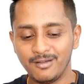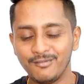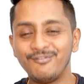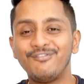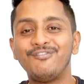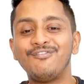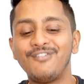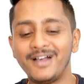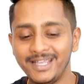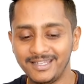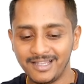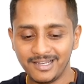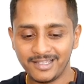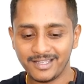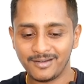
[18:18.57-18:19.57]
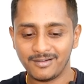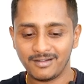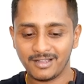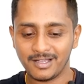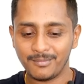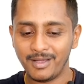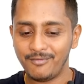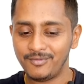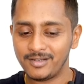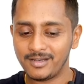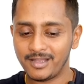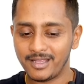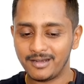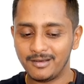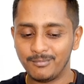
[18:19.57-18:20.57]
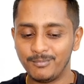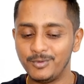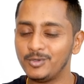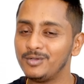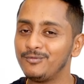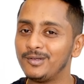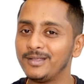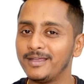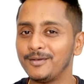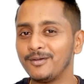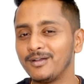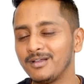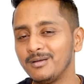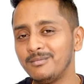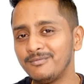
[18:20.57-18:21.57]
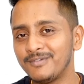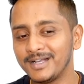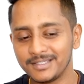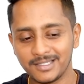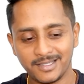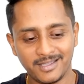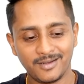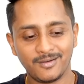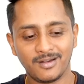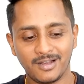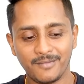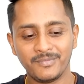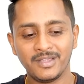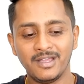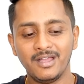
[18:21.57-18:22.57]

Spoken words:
Final cannot come. After an, beautiful cannot come. Final cannot come.